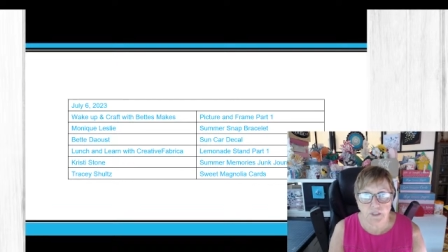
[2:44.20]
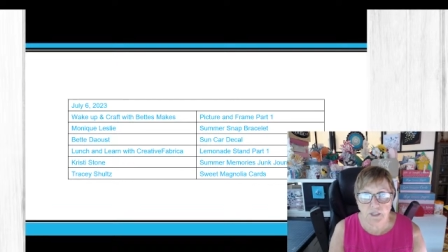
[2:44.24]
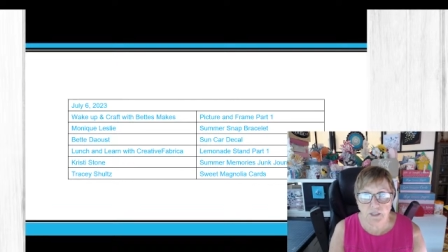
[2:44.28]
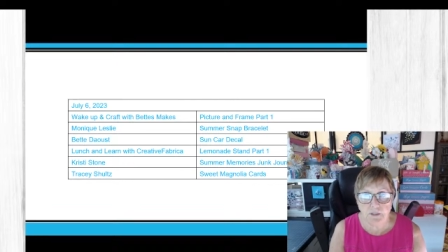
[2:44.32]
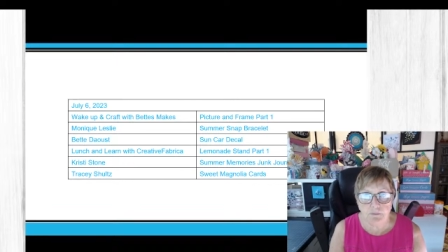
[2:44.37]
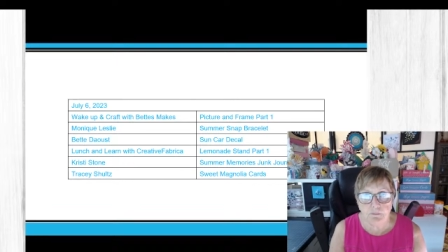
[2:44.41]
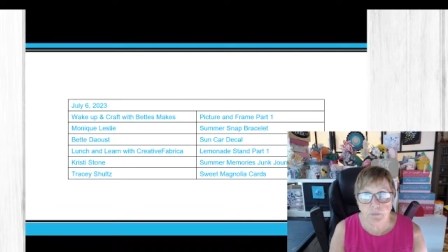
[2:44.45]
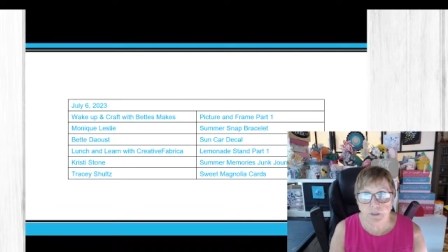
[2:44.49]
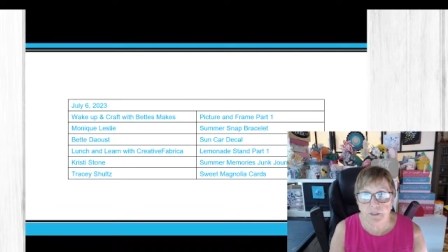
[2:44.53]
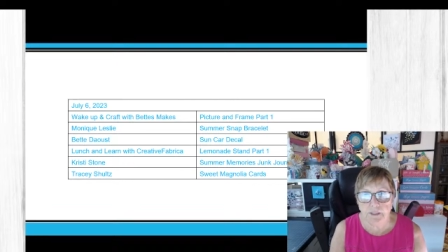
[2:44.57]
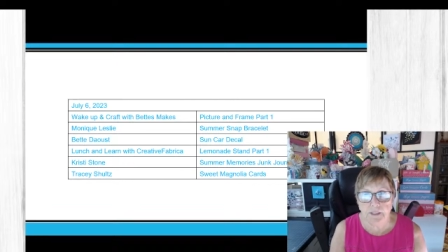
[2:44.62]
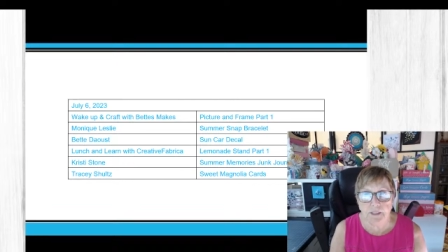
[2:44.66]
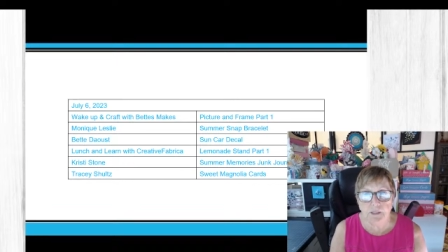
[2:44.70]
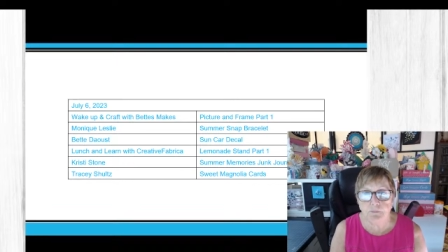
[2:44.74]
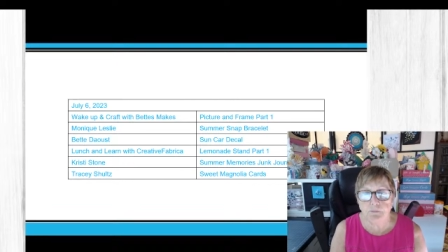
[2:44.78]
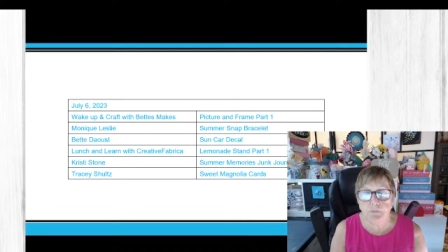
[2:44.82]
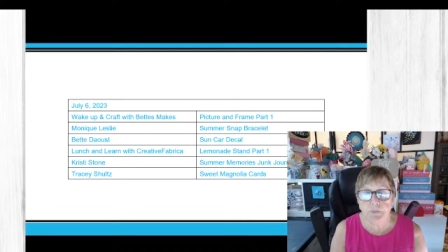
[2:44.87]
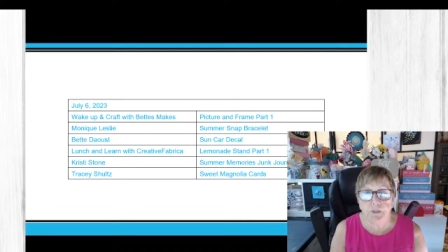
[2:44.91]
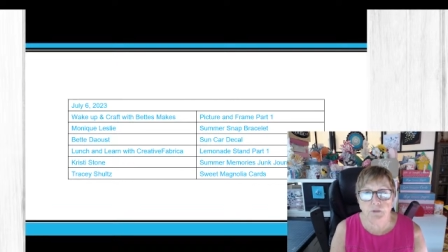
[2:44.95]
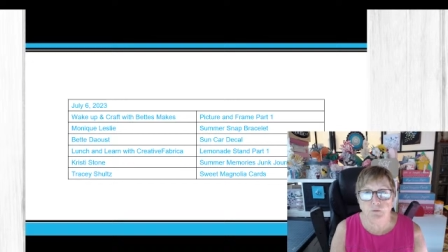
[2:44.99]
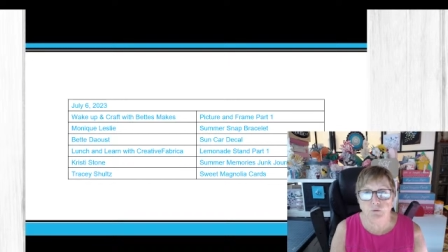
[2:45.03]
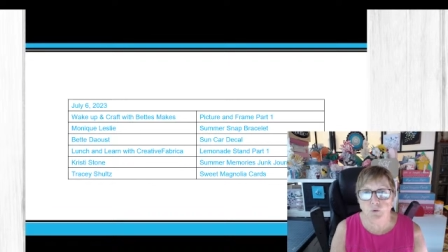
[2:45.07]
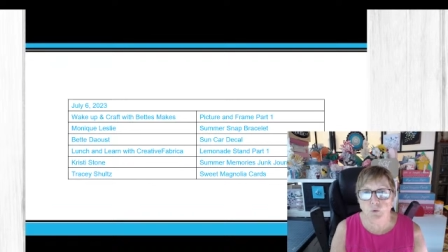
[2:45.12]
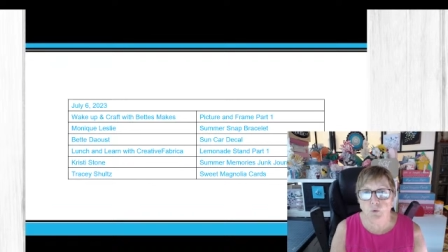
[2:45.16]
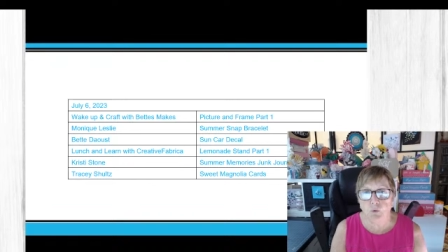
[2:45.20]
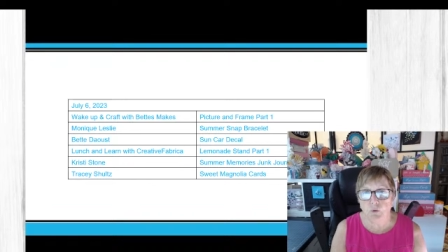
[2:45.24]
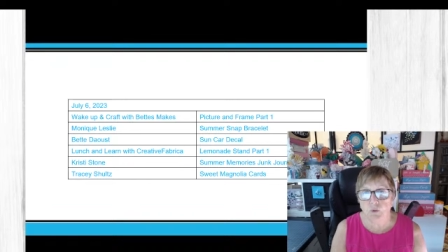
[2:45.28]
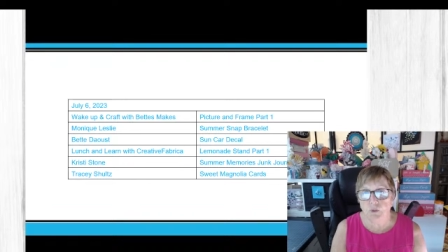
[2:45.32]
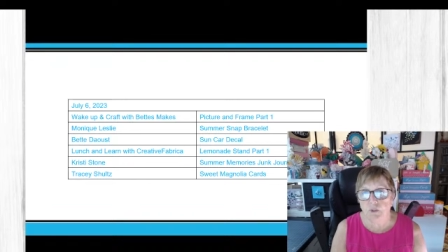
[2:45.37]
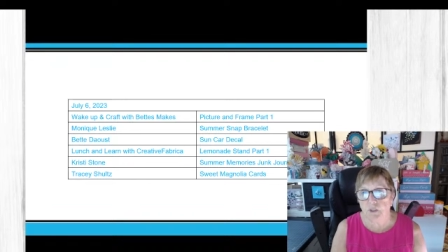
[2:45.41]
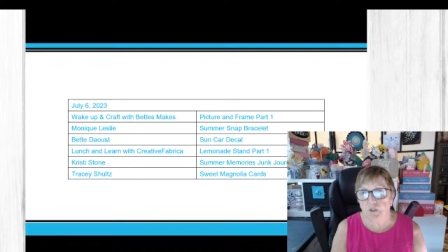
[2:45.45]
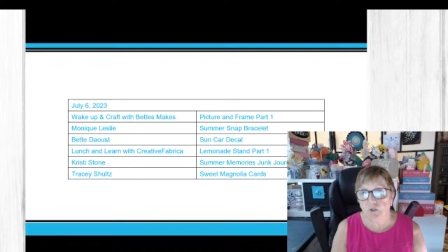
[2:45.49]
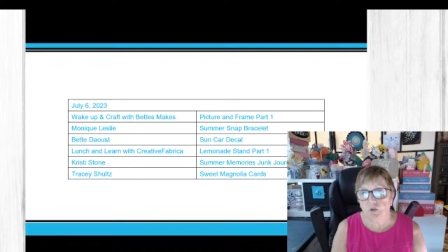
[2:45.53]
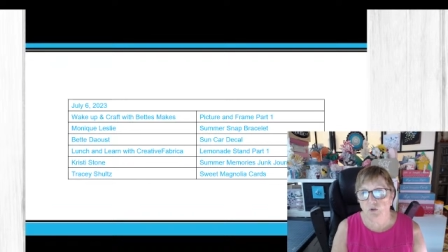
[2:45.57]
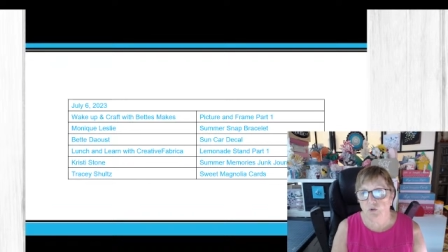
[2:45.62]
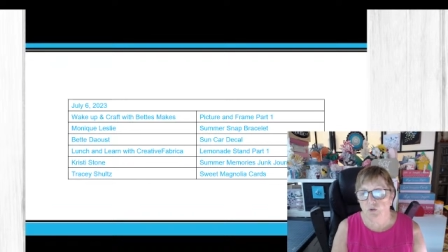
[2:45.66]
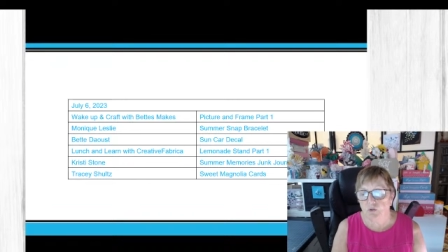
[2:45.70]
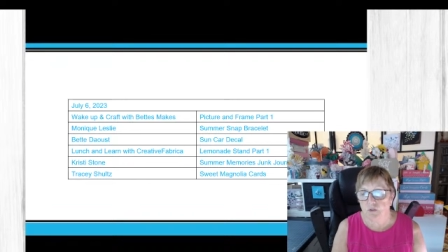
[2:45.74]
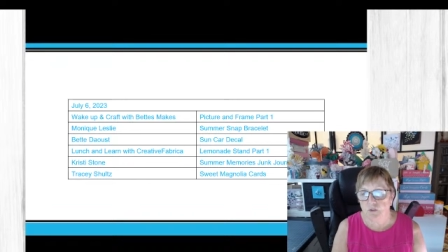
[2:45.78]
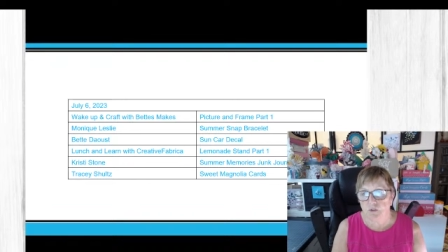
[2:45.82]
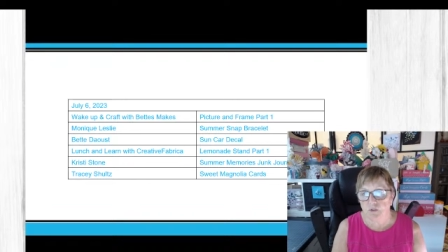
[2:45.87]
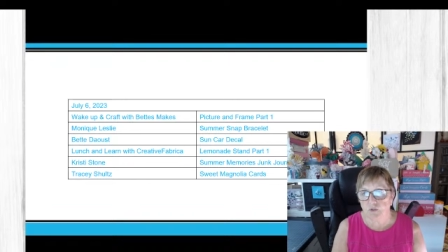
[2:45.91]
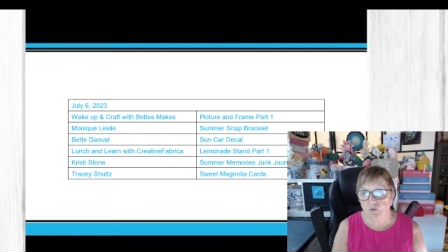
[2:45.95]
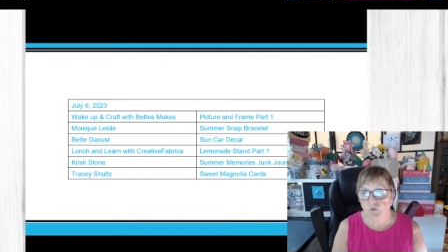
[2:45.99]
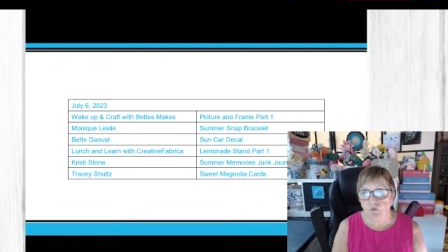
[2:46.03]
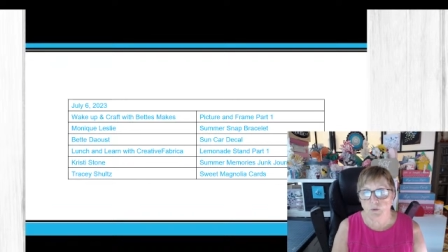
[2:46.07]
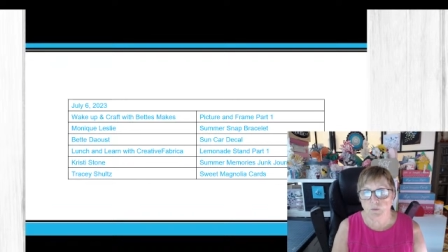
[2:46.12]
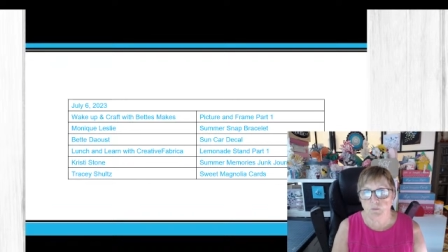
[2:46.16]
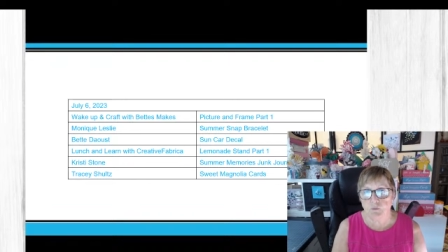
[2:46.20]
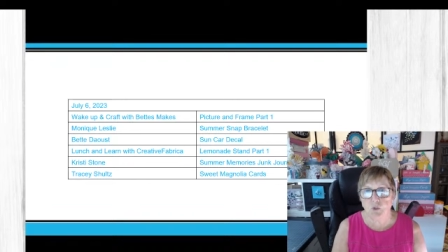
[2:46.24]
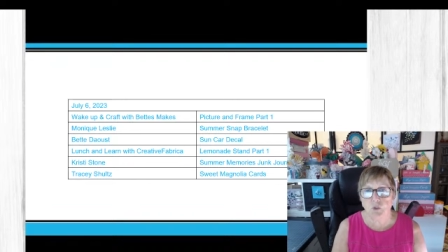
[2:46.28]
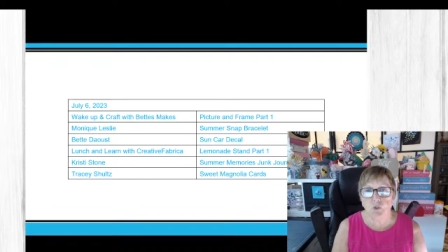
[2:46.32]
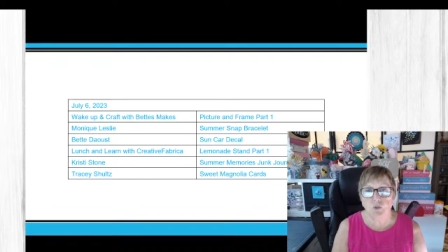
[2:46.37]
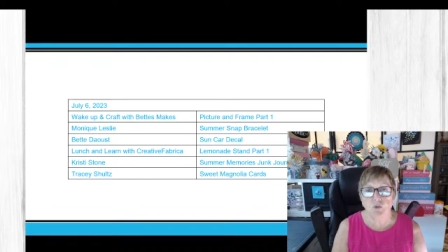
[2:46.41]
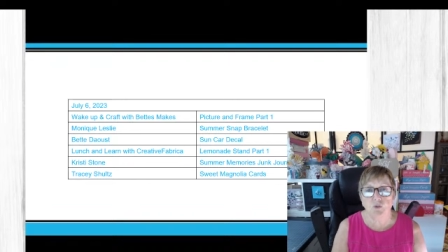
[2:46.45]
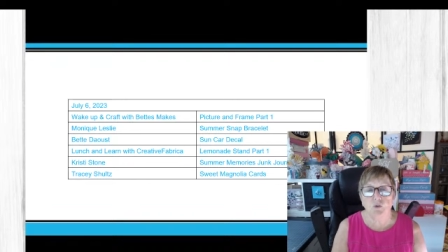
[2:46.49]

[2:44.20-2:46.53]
template, but if you look in her description,